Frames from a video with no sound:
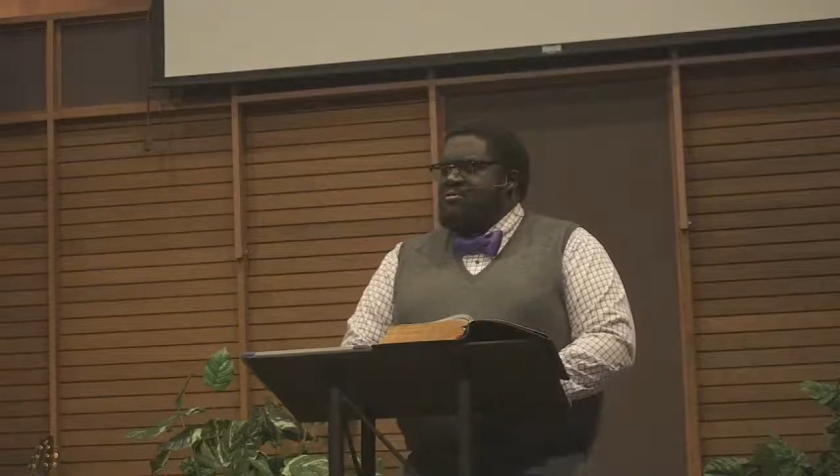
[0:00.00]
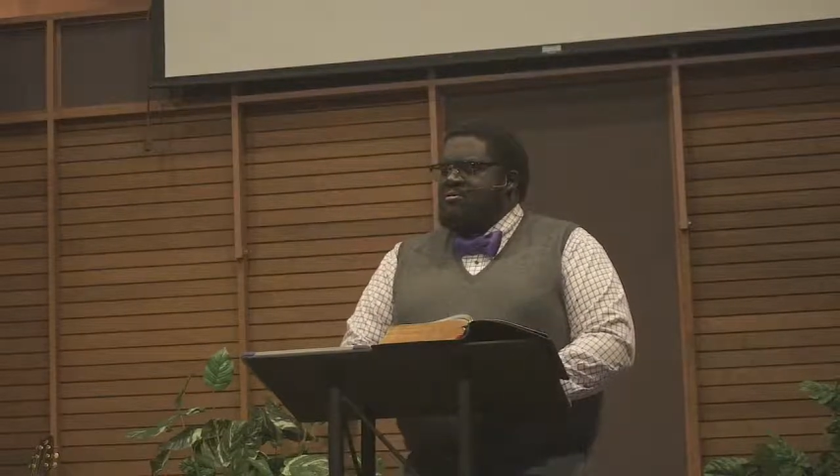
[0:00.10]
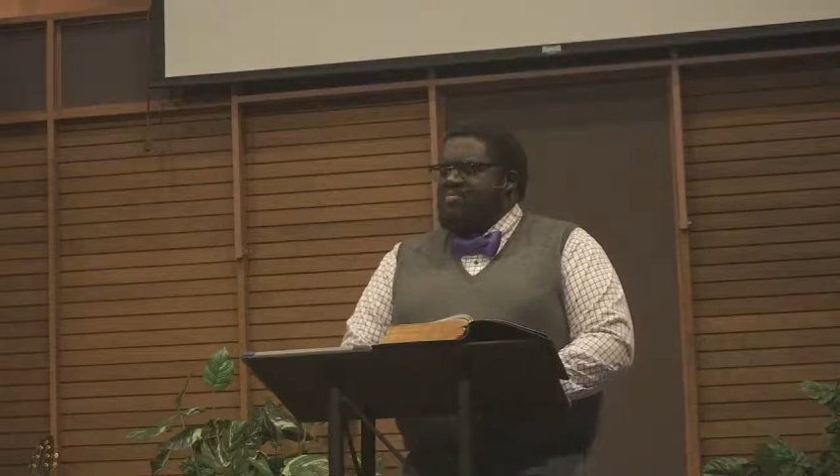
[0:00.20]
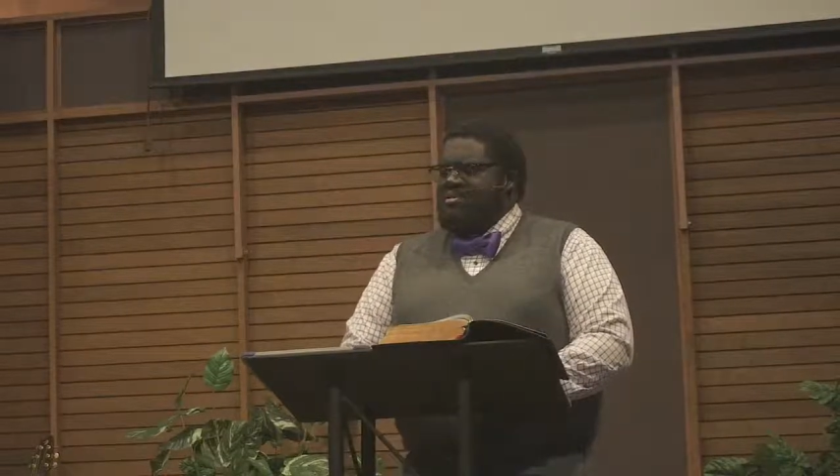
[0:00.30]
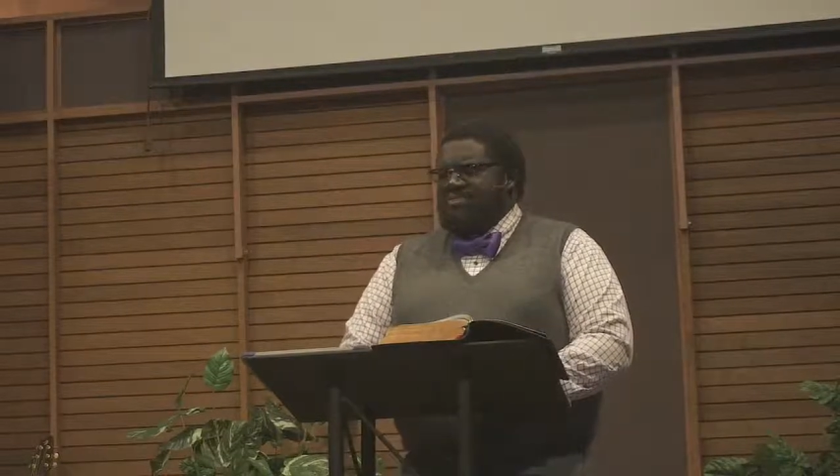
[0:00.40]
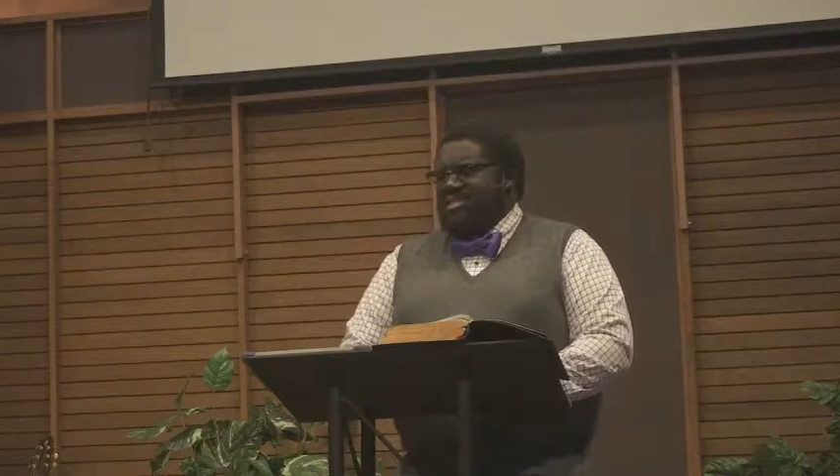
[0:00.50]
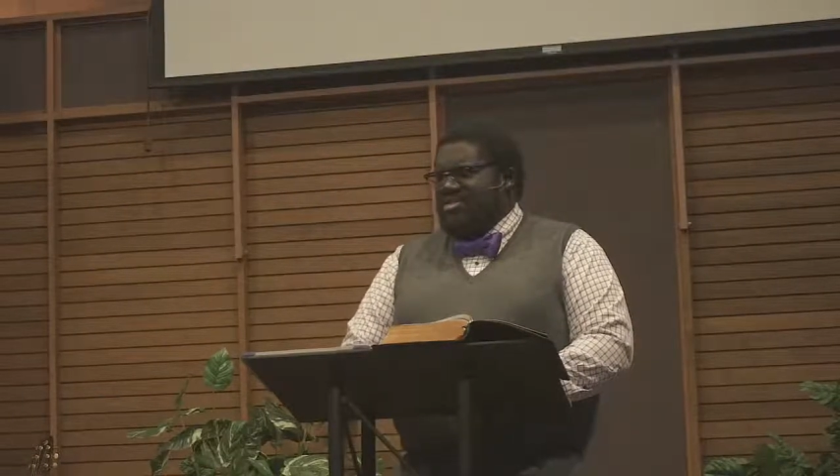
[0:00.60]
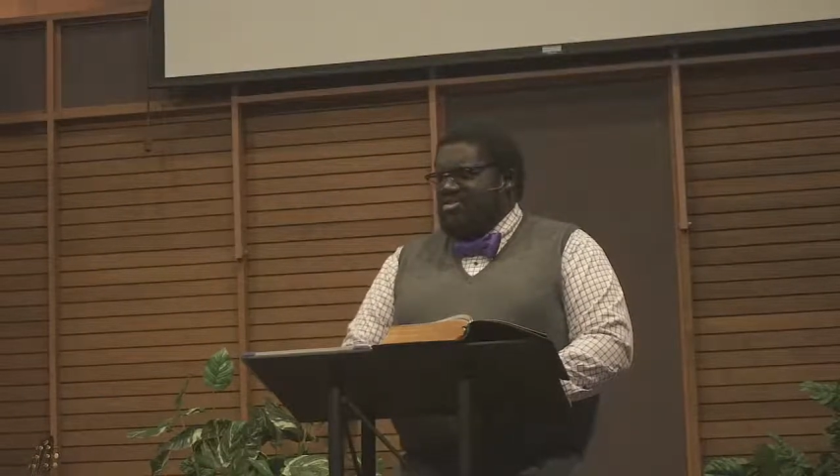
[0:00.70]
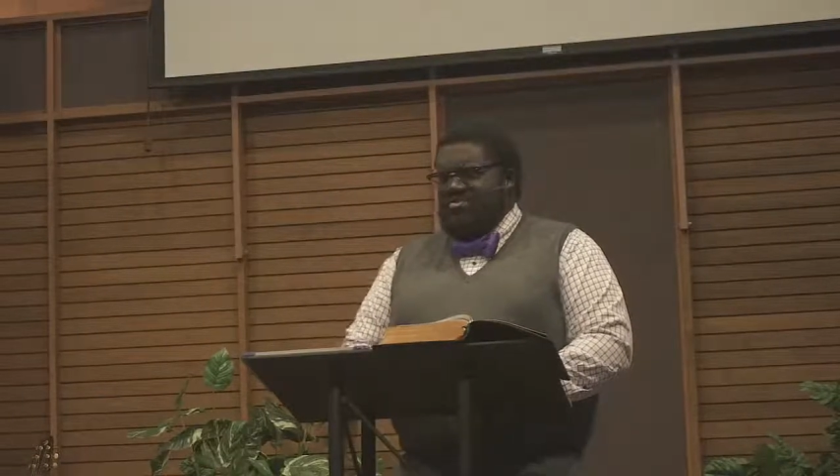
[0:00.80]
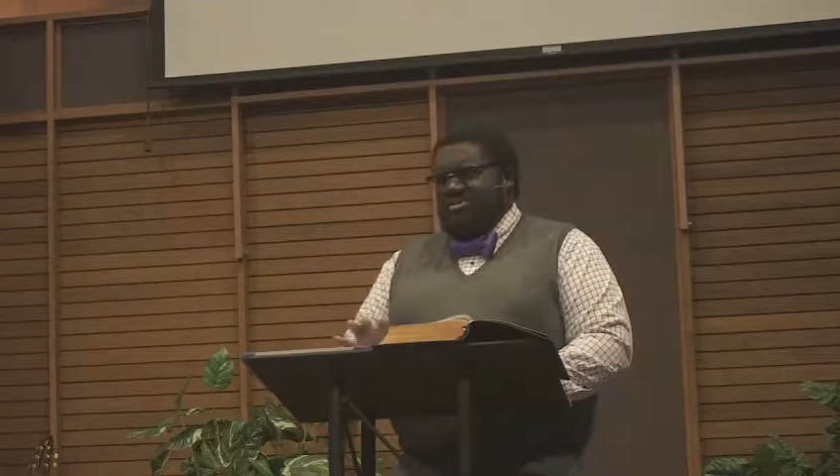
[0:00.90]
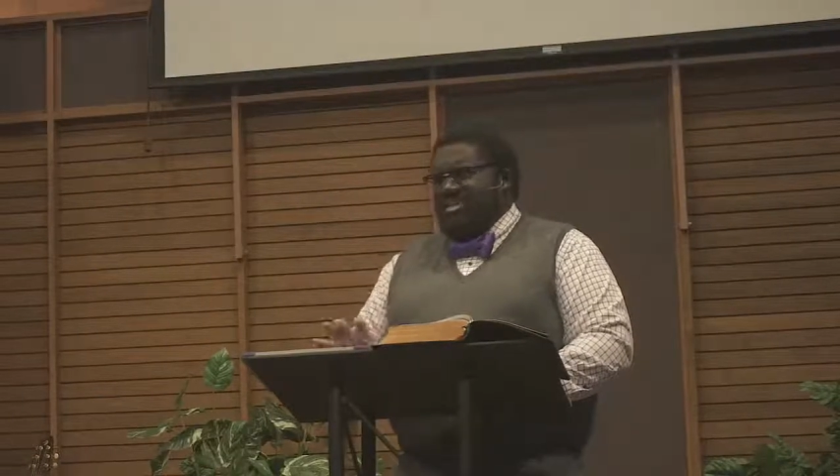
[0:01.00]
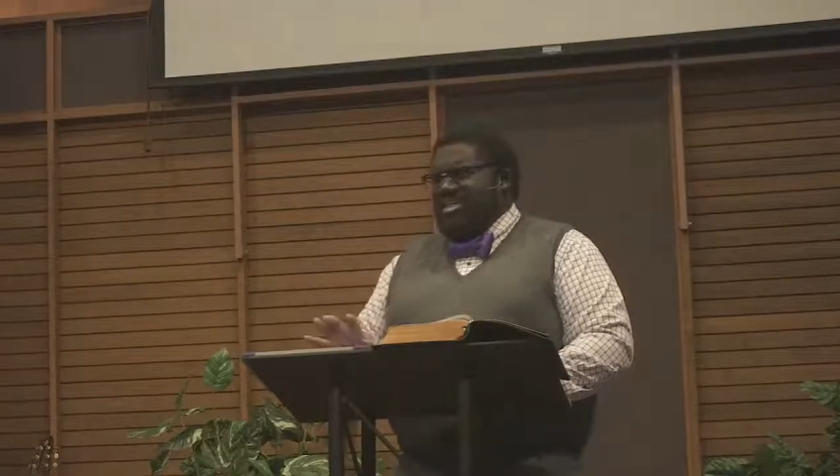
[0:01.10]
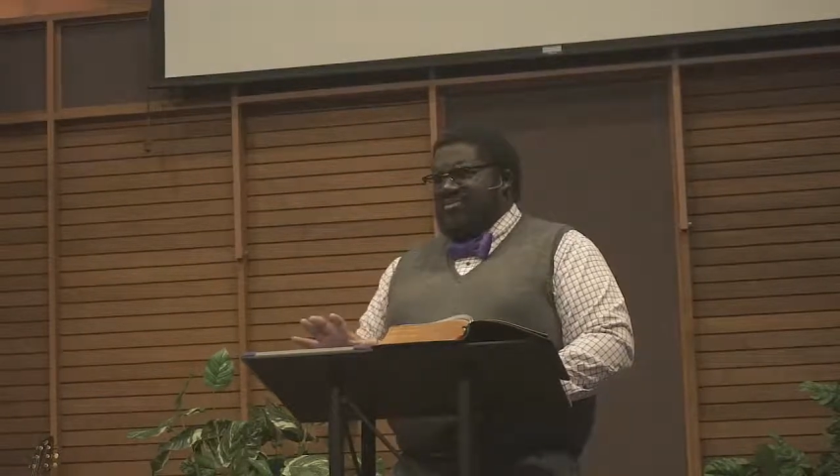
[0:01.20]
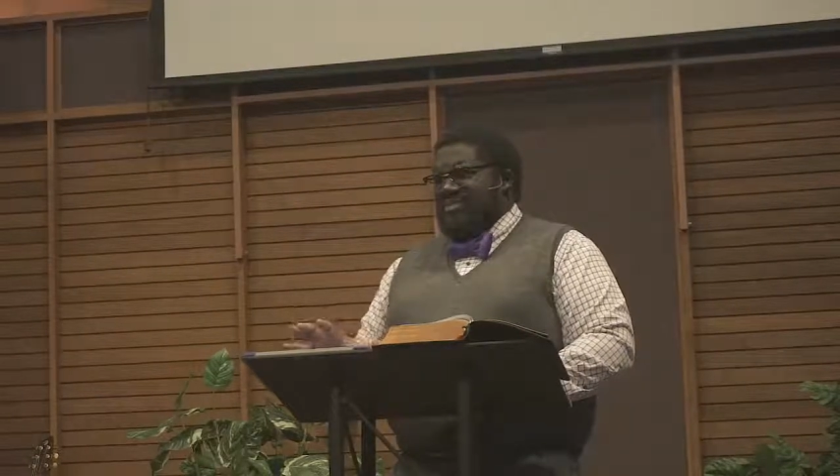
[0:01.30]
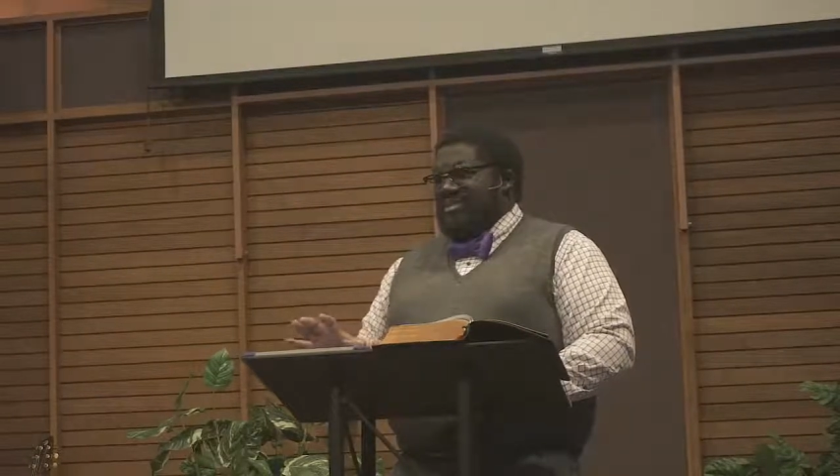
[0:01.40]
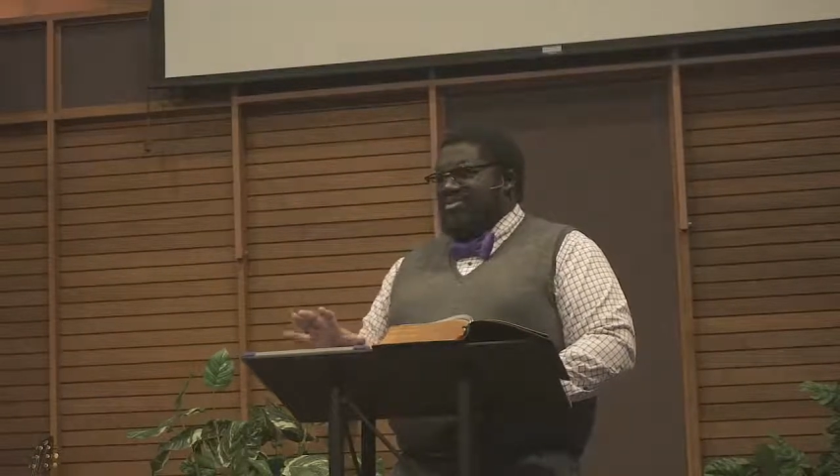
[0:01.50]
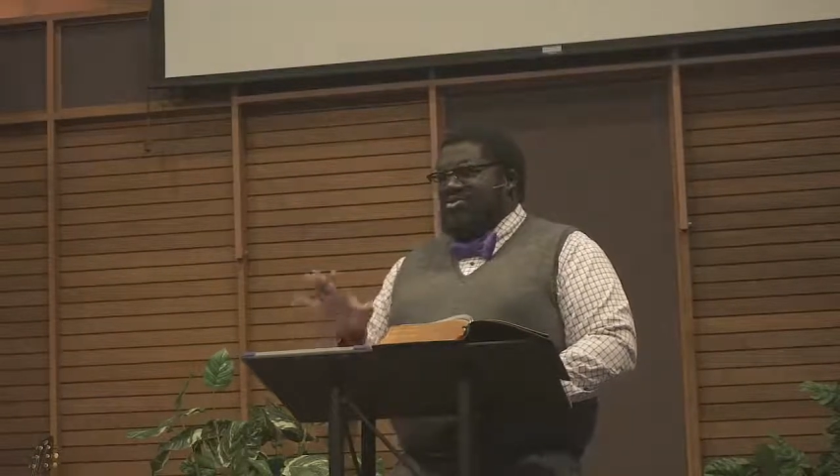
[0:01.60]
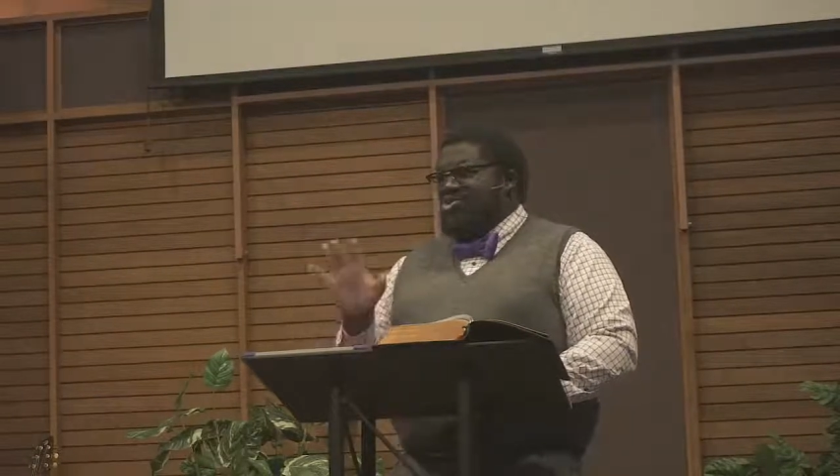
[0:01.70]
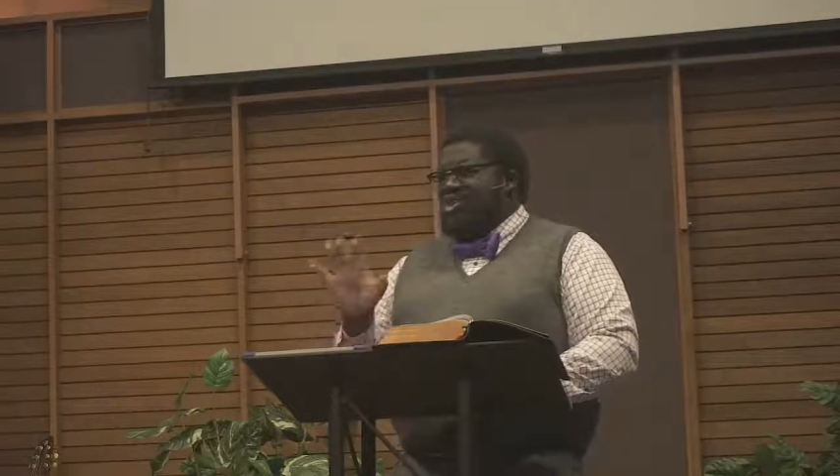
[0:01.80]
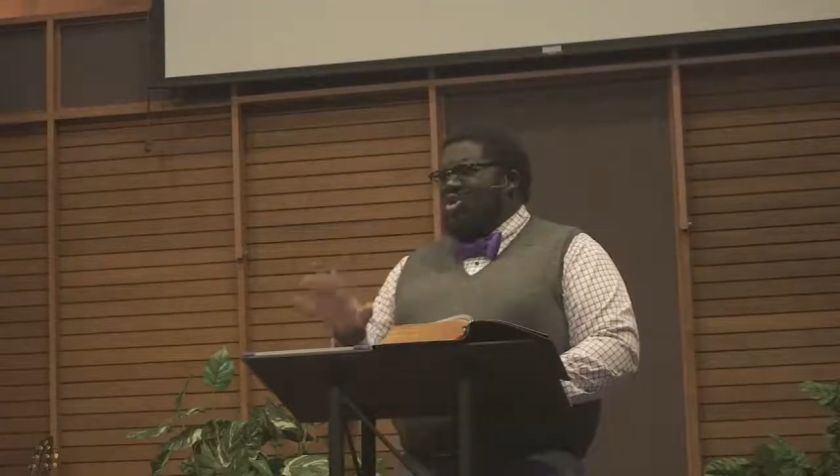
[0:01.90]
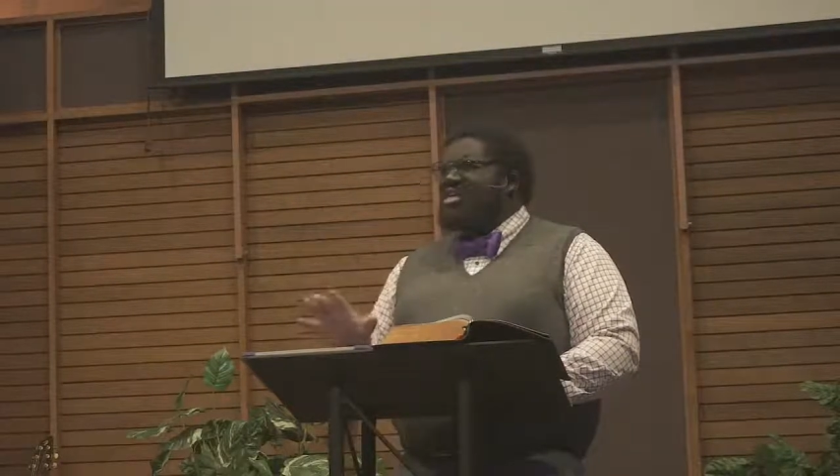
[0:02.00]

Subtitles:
But please do not